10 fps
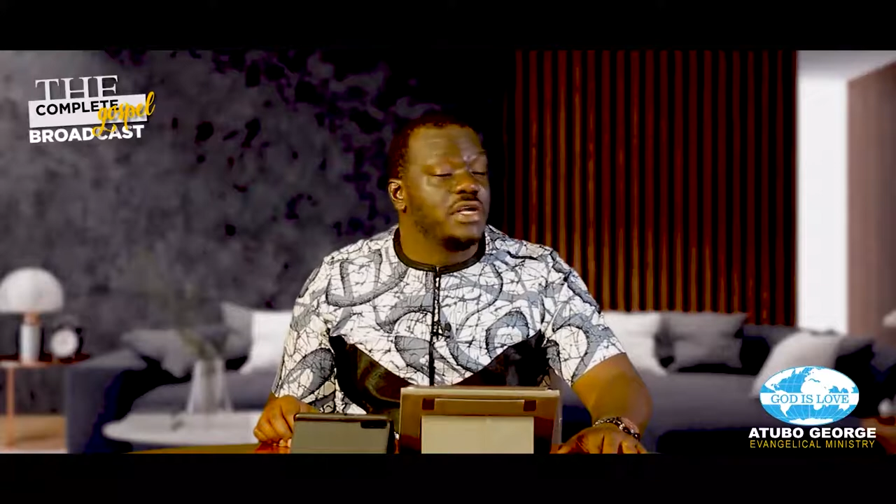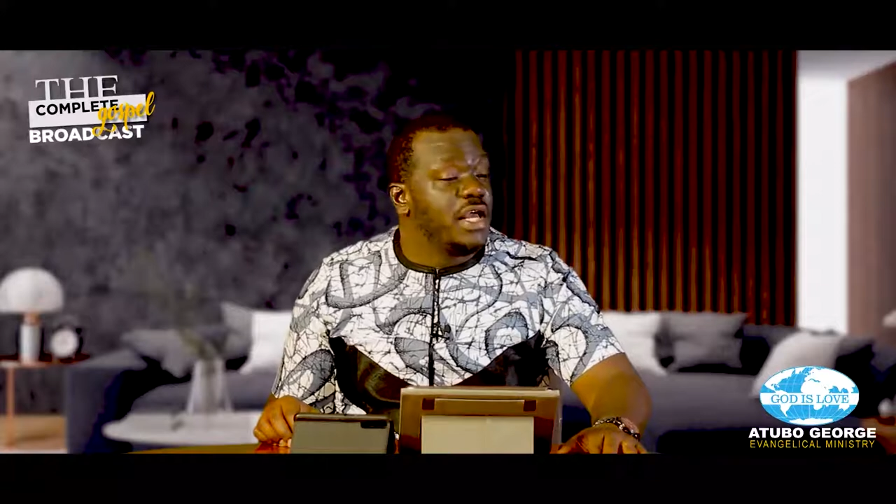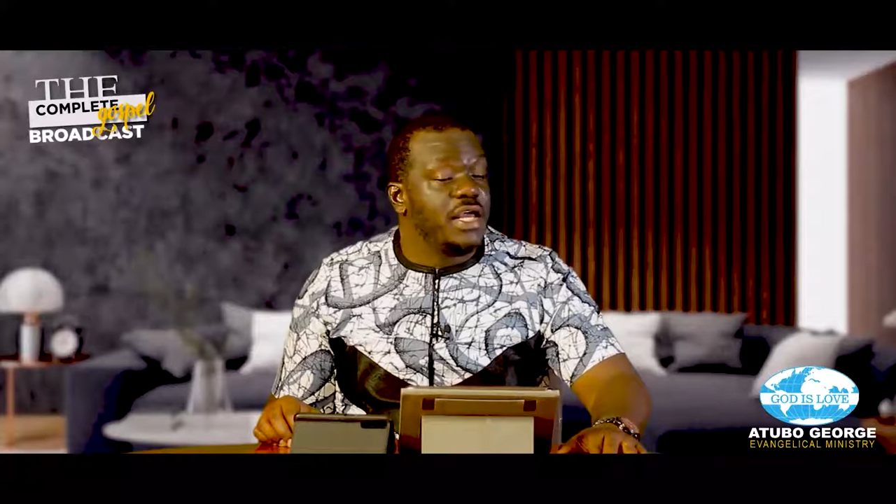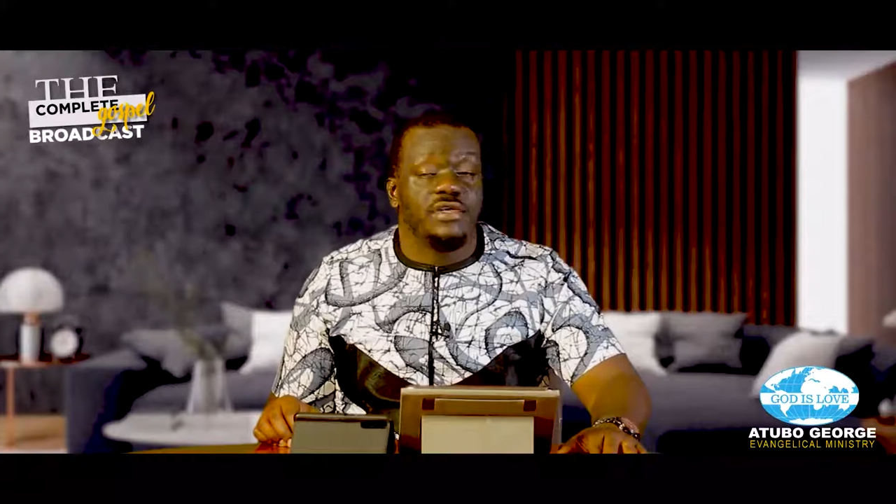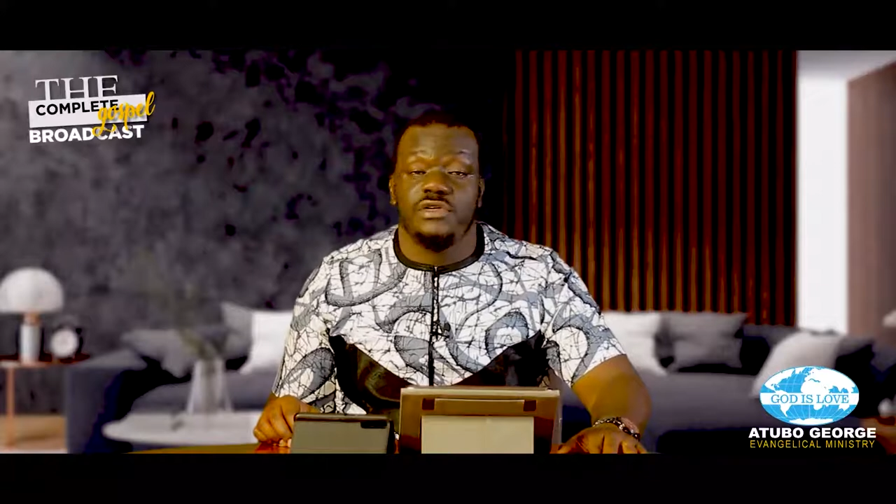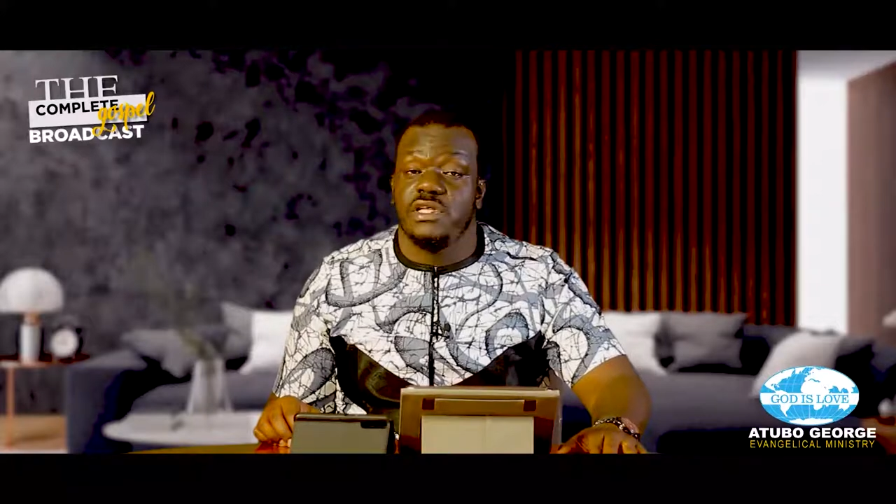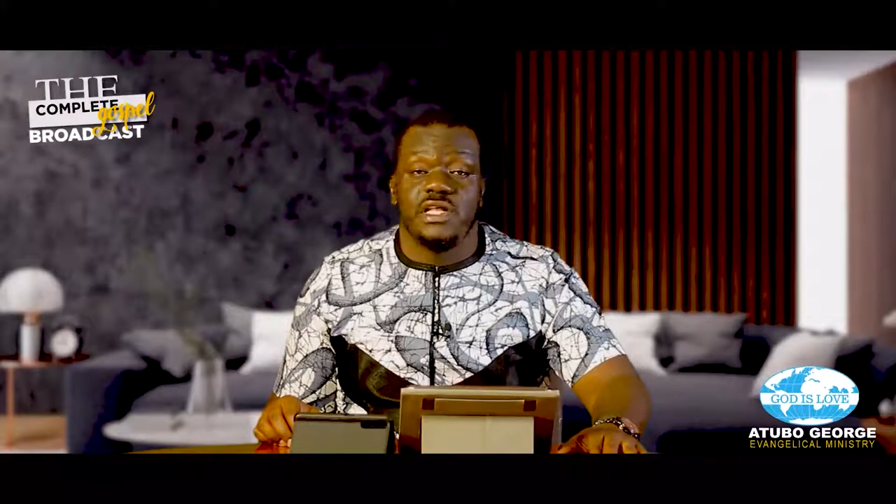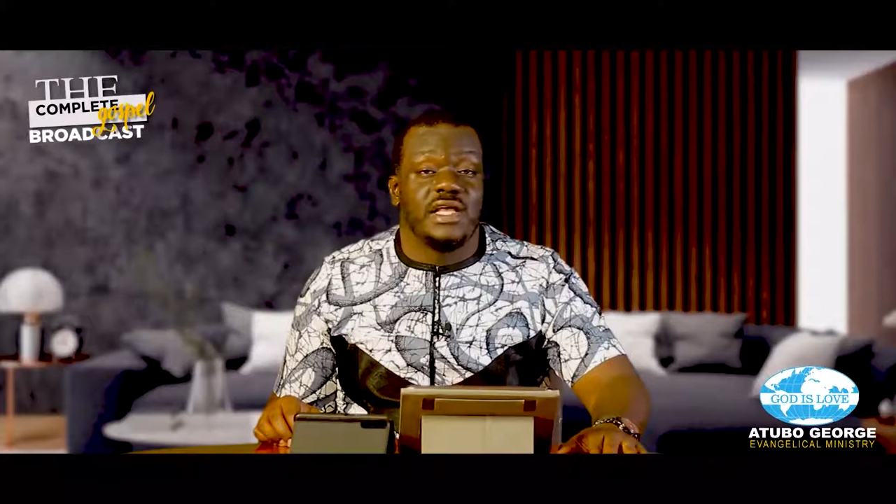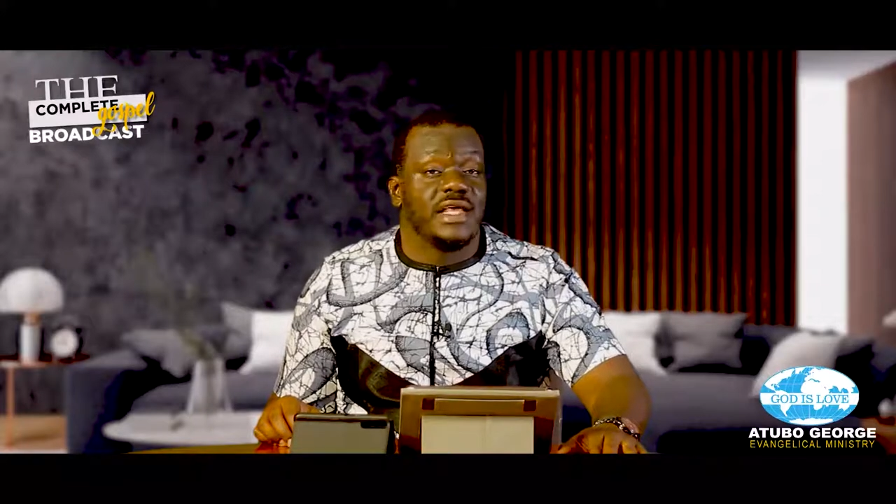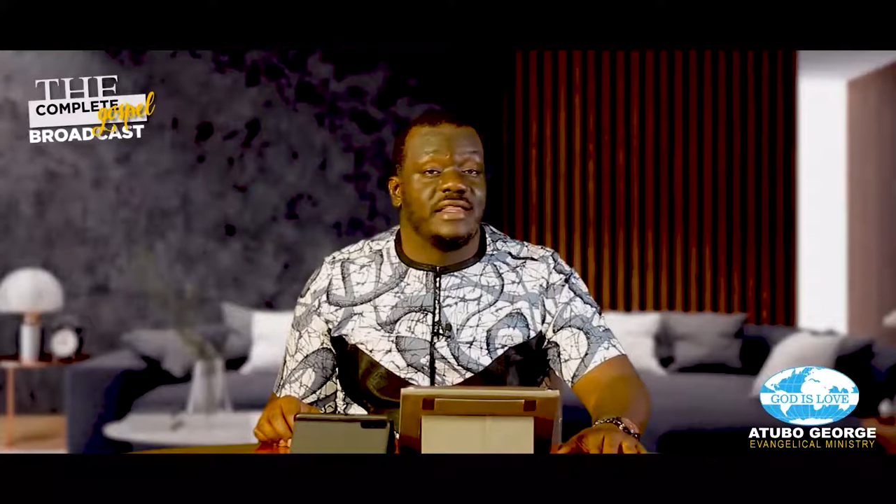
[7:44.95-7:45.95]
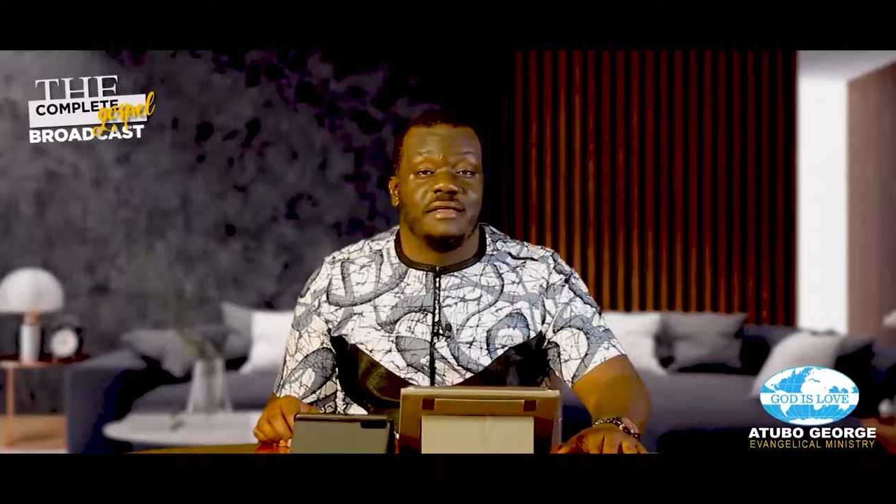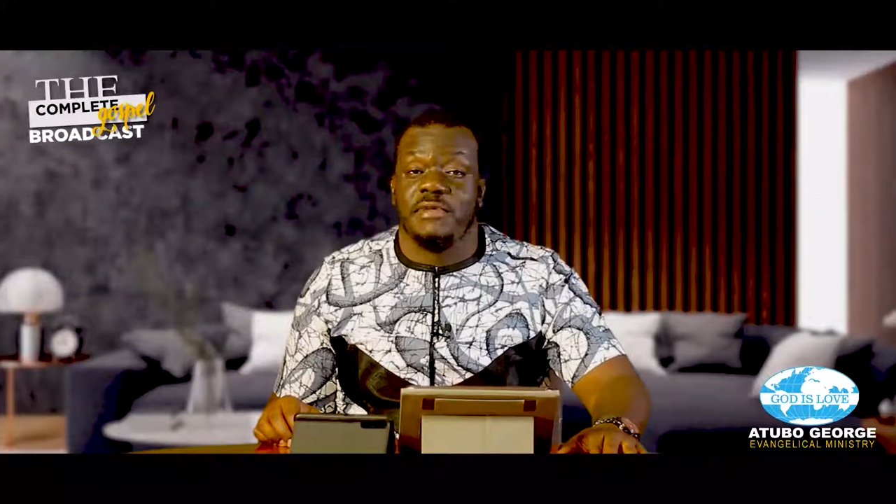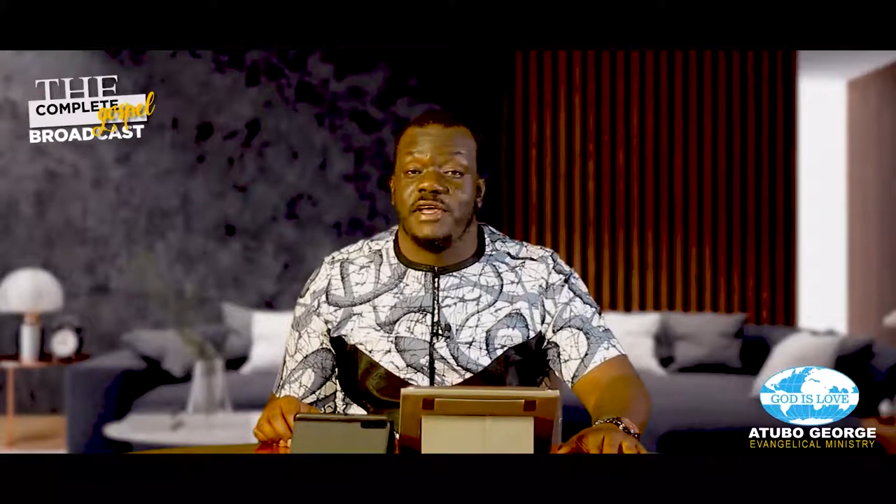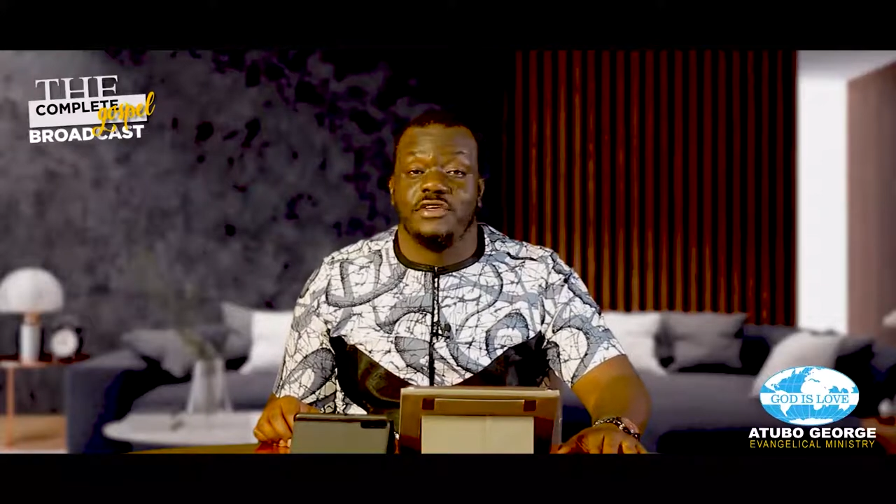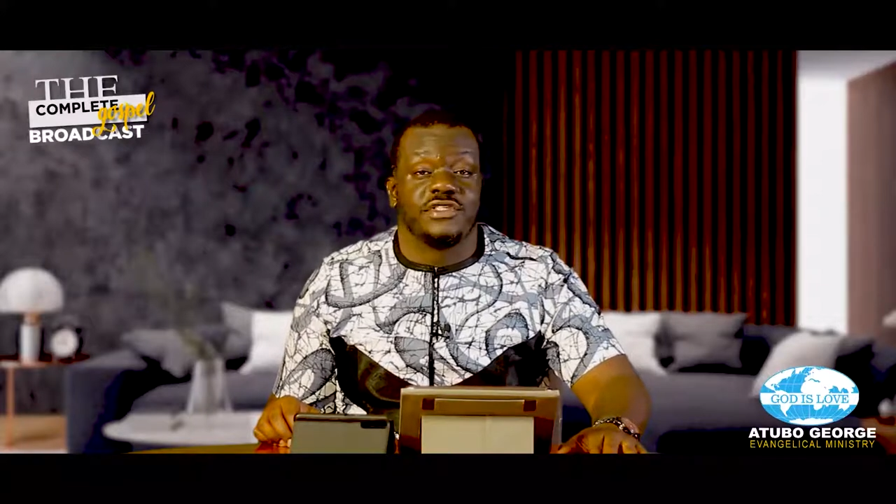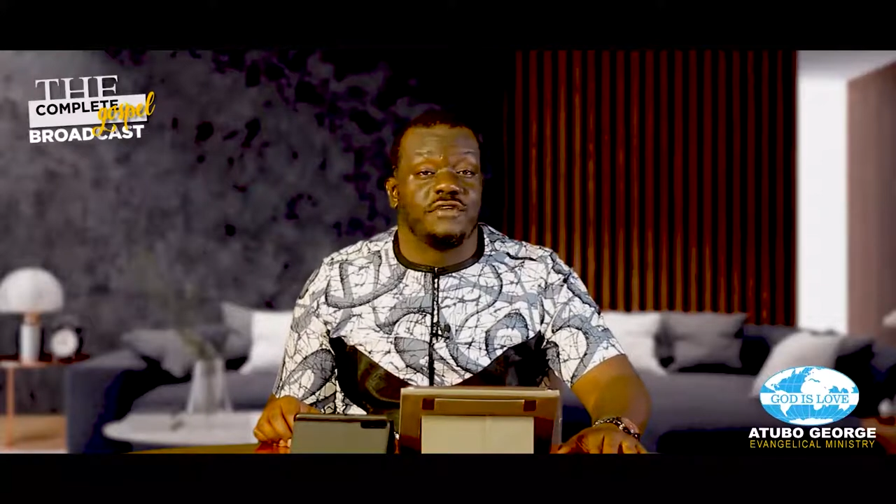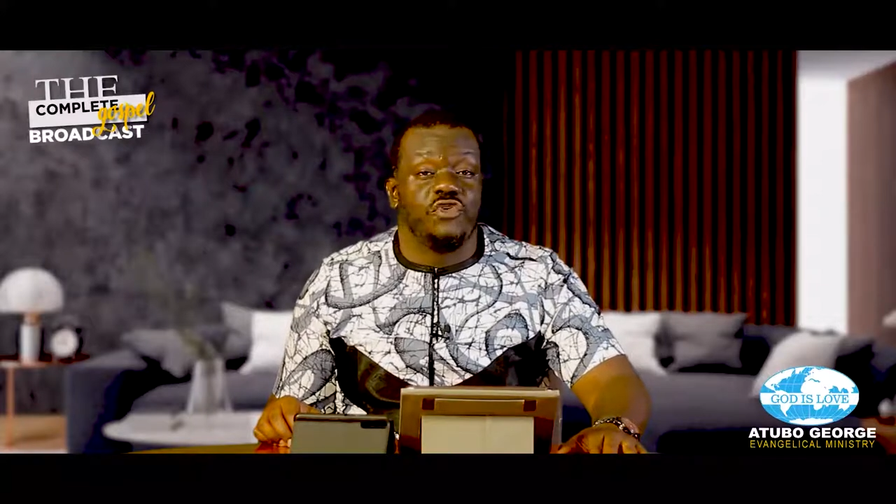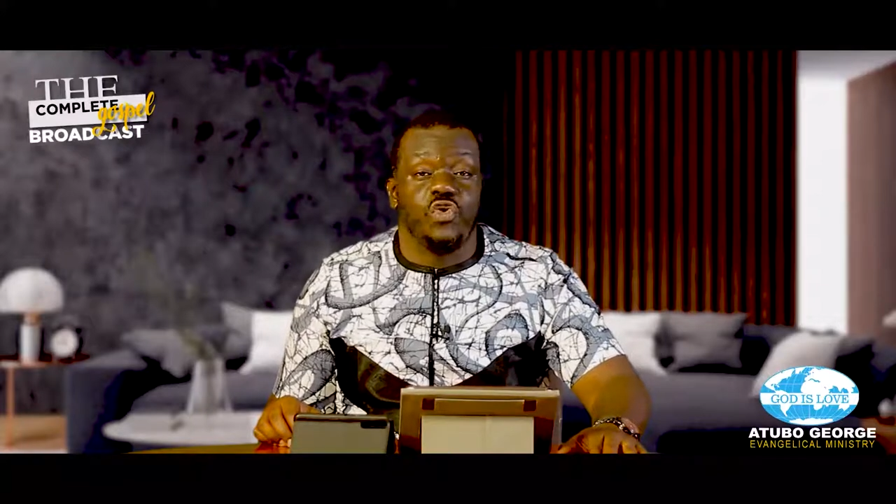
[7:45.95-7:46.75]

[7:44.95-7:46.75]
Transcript: Hey, you didn't get there by yourself.